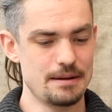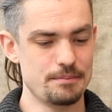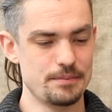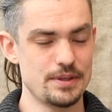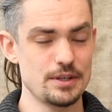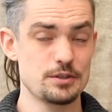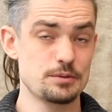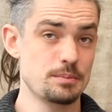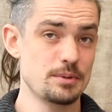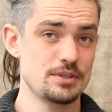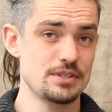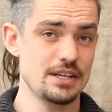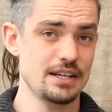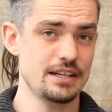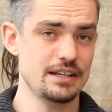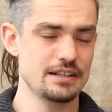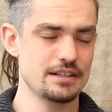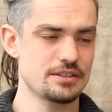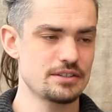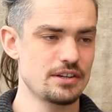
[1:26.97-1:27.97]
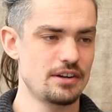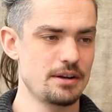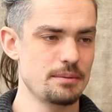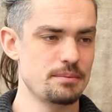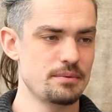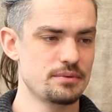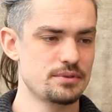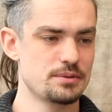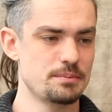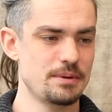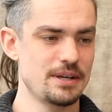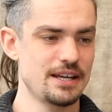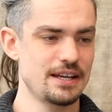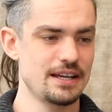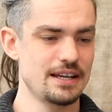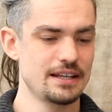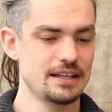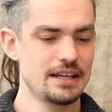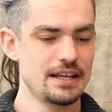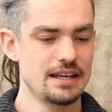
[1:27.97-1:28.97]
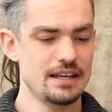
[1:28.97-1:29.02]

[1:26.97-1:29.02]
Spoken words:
This particular type of spear